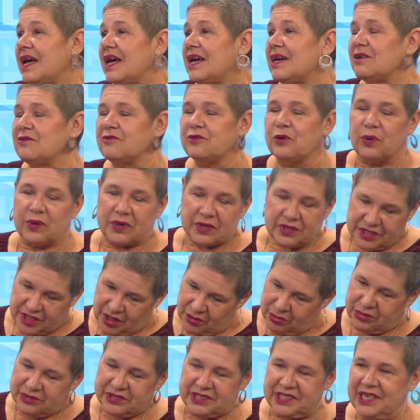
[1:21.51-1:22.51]
And of course,
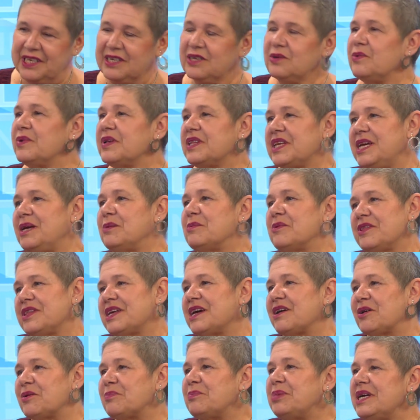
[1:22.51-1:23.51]
I proceeded with
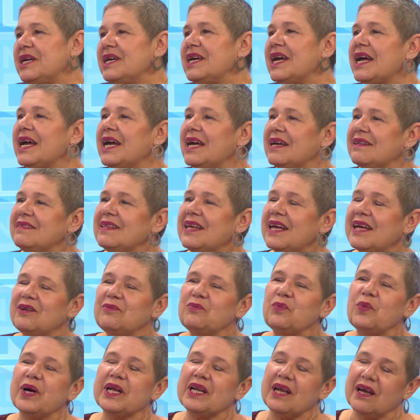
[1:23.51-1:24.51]
chemotherapy and
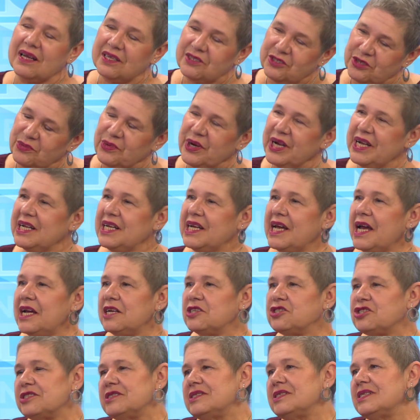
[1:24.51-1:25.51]
then went on to
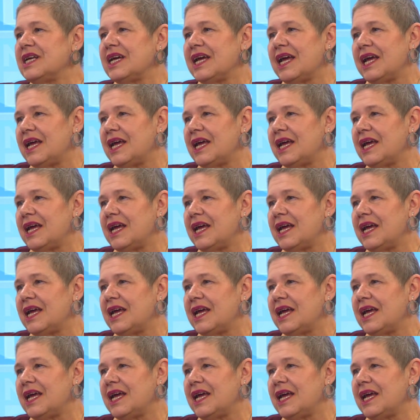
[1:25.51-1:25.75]
radiation,